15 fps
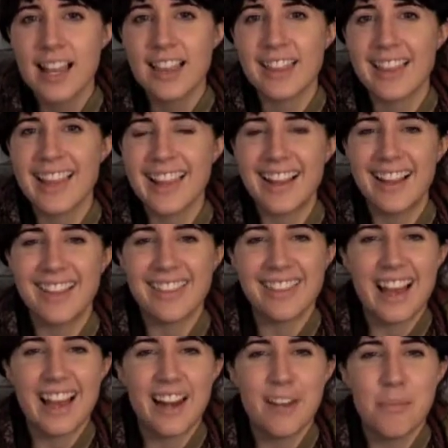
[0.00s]
Like, a
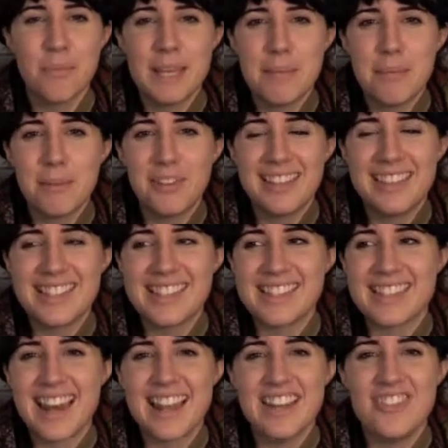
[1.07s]
lot of people in the
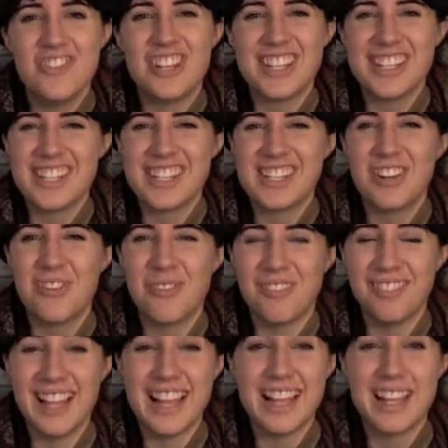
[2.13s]
Senate just don't
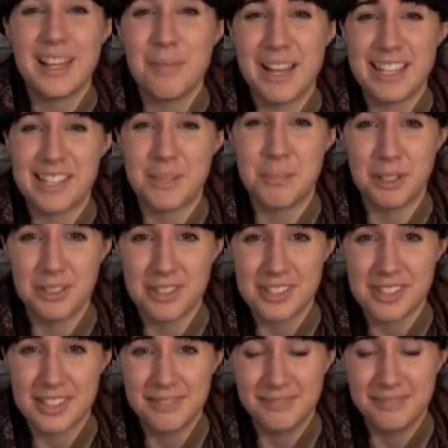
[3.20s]
like him as a person.